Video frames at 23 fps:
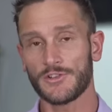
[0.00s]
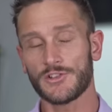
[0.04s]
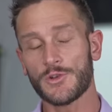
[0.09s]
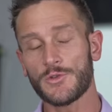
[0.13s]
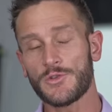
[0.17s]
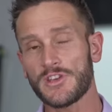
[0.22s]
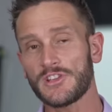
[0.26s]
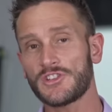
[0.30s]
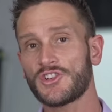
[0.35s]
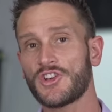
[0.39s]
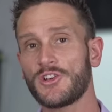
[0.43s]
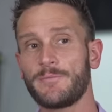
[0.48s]
So
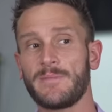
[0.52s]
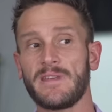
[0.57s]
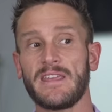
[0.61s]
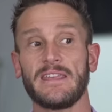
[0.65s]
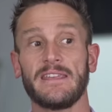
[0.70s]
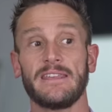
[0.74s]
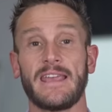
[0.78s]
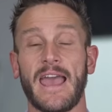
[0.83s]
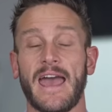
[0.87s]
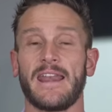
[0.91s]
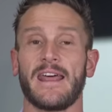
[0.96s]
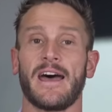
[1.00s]
this could be
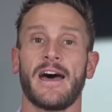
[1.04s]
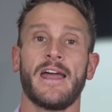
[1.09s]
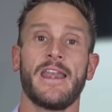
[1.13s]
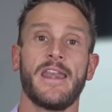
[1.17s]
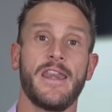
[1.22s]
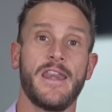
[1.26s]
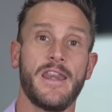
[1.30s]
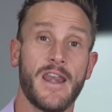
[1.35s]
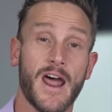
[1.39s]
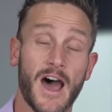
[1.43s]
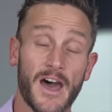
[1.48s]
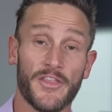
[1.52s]
yet
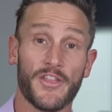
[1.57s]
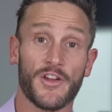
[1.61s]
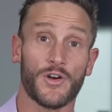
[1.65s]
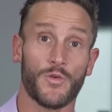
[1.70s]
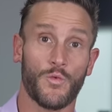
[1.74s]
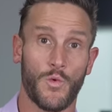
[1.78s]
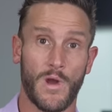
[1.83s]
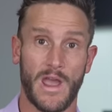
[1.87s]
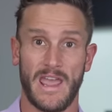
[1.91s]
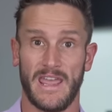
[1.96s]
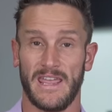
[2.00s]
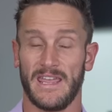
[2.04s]
another
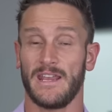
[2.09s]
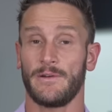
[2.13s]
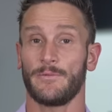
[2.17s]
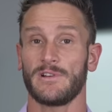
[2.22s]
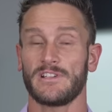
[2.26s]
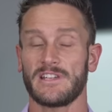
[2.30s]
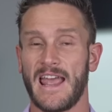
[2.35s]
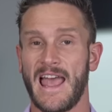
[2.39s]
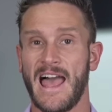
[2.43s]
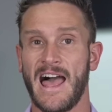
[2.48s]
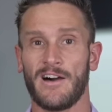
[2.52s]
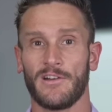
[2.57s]
way in
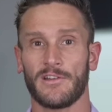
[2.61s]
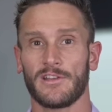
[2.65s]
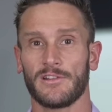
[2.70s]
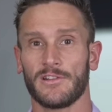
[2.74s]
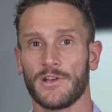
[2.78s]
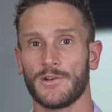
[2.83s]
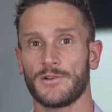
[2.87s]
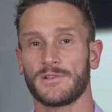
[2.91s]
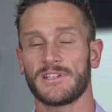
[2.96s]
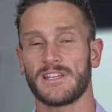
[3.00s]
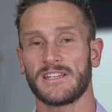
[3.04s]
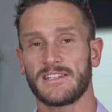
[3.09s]
which
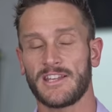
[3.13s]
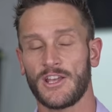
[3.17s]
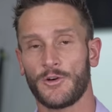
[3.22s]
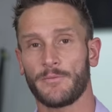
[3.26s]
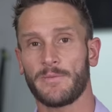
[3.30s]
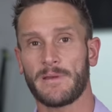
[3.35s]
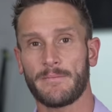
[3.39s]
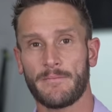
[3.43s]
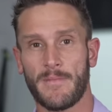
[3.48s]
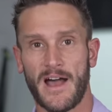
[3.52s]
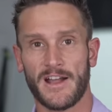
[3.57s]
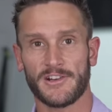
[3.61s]
allulose is
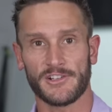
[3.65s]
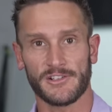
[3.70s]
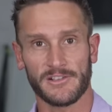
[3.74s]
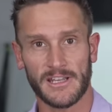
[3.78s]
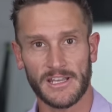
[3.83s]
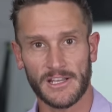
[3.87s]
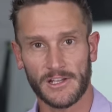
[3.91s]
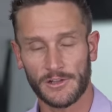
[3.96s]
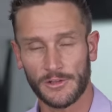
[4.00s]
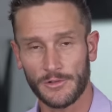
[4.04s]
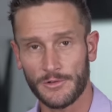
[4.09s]
helping modulate